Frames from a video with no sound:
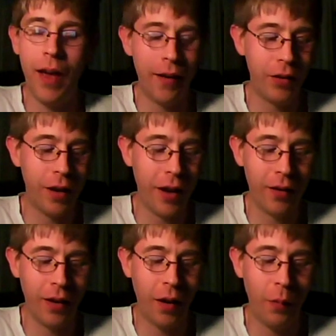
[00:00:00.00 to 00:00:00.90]

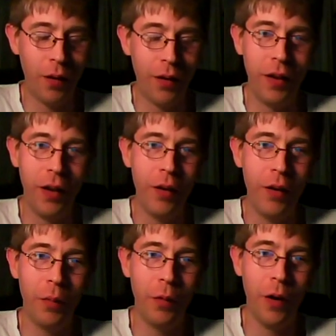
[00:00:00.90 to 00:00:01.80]
hashtags that I wanted to
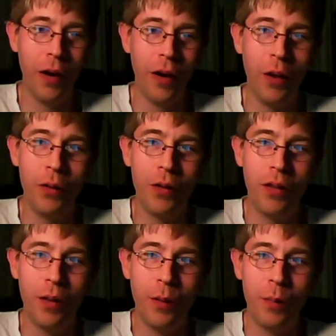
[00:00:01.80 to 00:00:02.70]
use before I
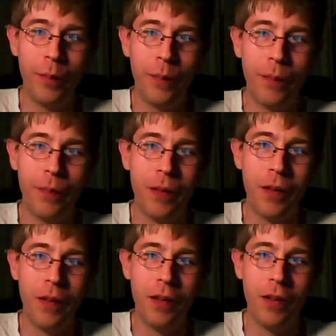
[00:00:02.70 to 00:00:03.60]
used them,
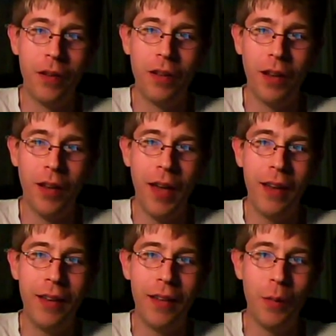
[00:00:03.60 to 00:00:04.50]
so that just in
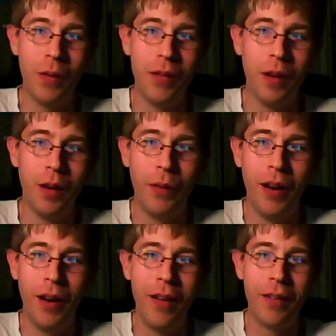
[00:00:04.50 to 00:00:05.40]
case it was
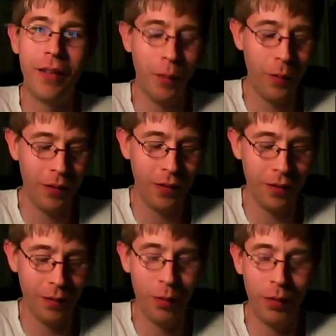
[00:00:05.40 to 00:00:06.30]
something else I
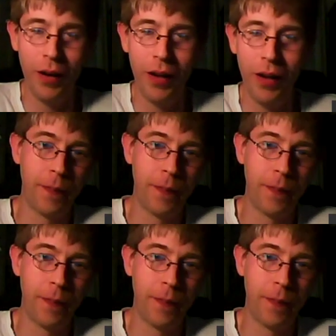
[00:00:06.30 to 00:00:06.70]
wasn't putting.